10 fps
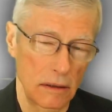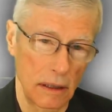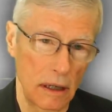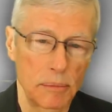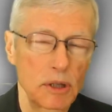
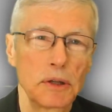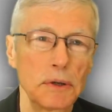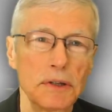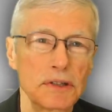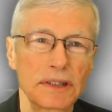
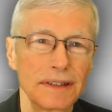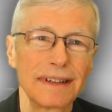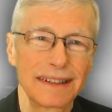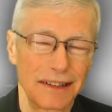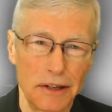opportunities
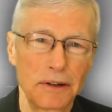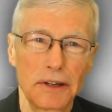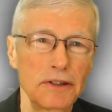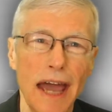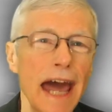to
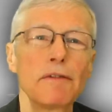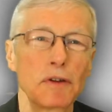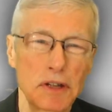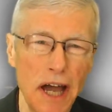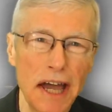literally to
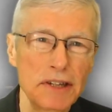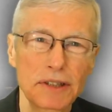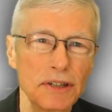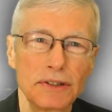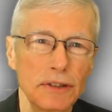
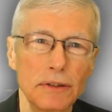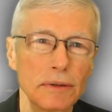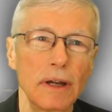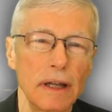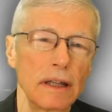advertise as you
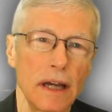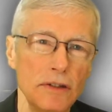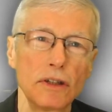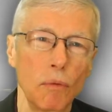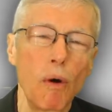
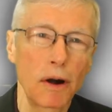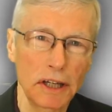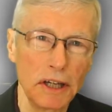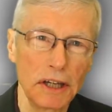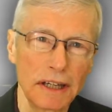
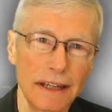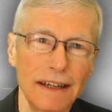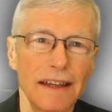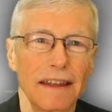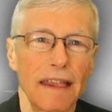walk in,
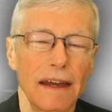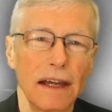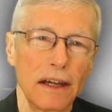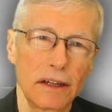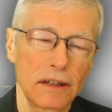
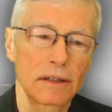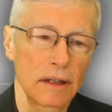and